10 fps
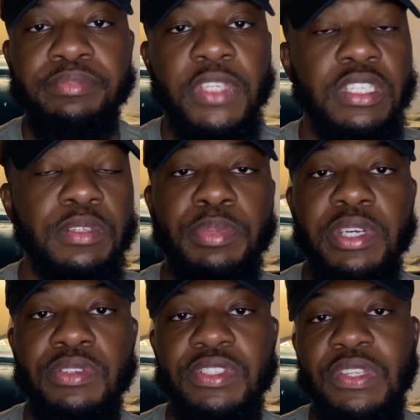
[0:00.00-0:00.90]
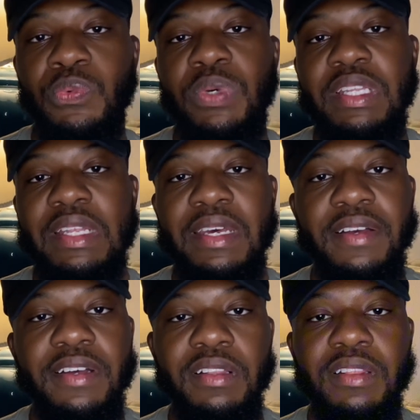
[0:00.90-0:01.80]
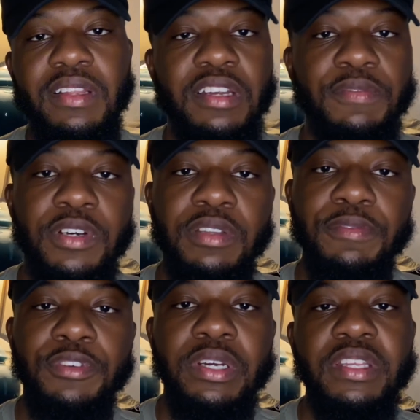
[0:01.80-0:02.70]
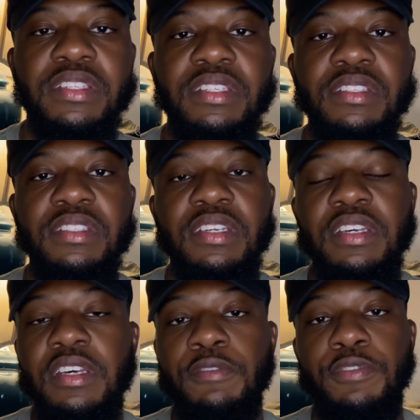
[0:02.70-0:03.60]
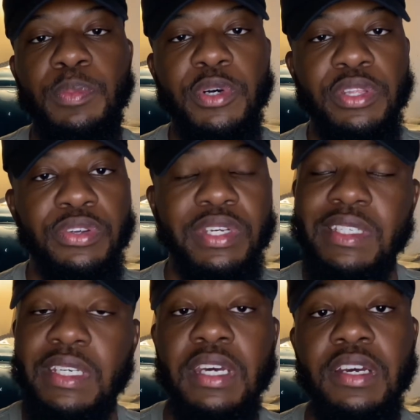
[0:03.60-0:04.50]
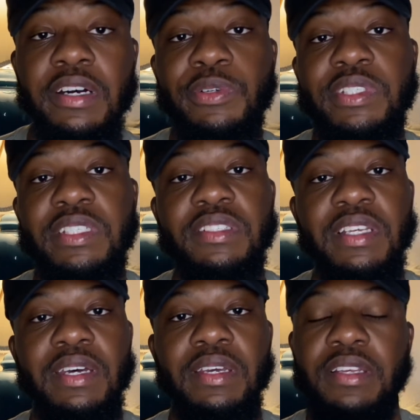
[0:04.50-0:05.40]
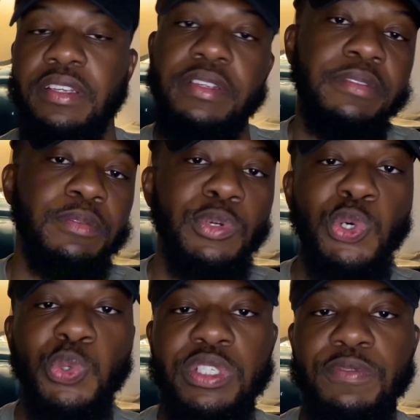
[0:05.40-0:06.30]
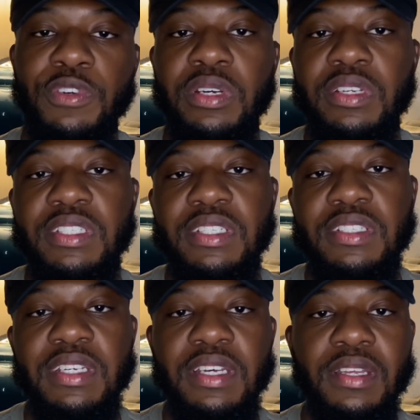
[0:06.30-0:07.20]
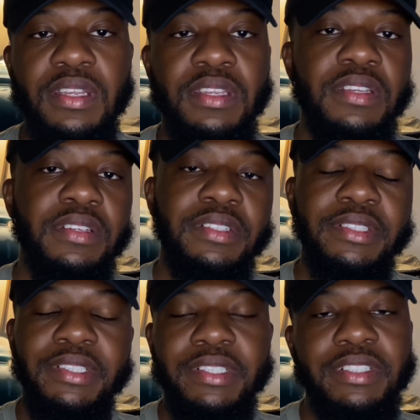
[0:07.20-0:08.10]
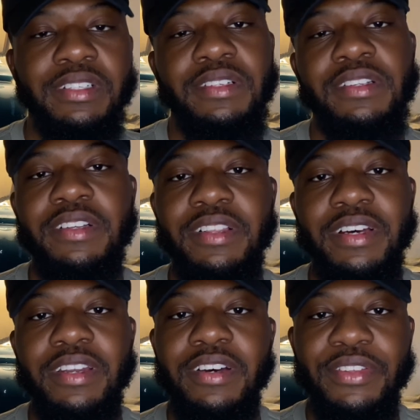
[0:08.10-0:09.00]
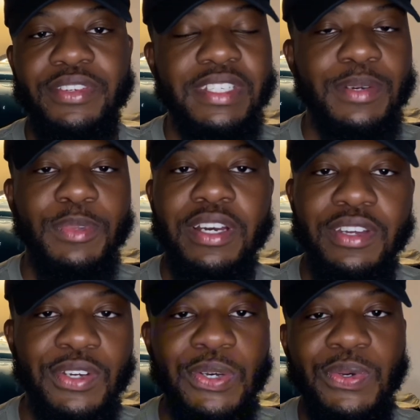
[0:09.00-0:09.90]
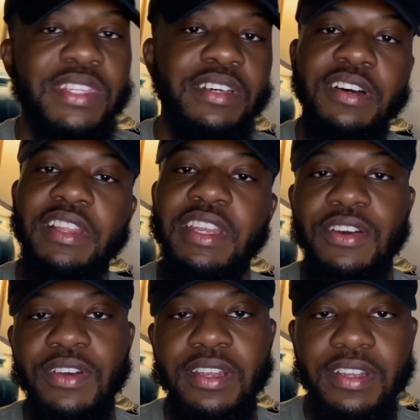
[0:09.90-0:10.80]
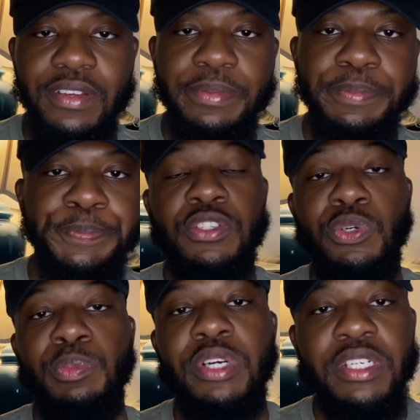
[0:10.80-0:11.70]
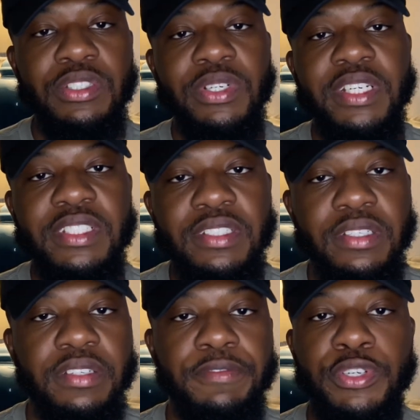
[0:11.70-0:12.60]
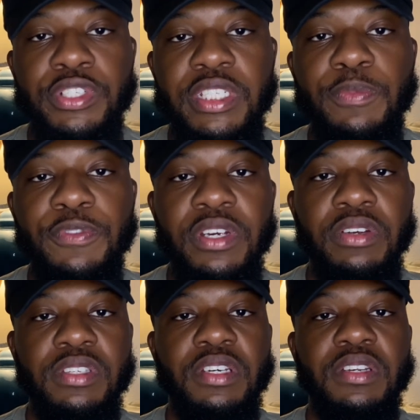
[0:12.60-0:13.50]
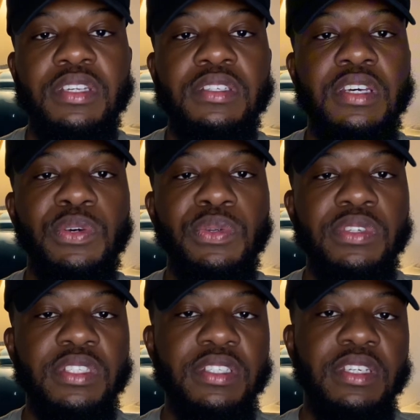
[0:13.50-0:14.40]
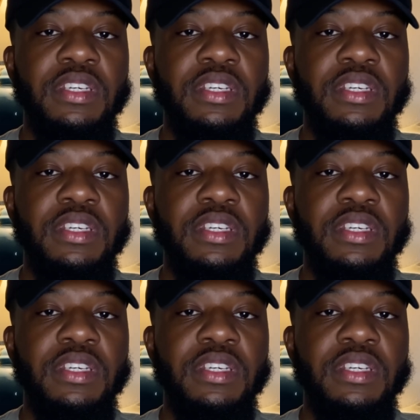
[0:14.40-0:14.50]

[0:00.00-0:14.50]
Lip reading: disappear into the wind like a lot of other fragrances from other designer houses like Coach fragrances and a lot of others. I'm not going to go into all of that right now. So price wise, very cheap fragrance on discounters.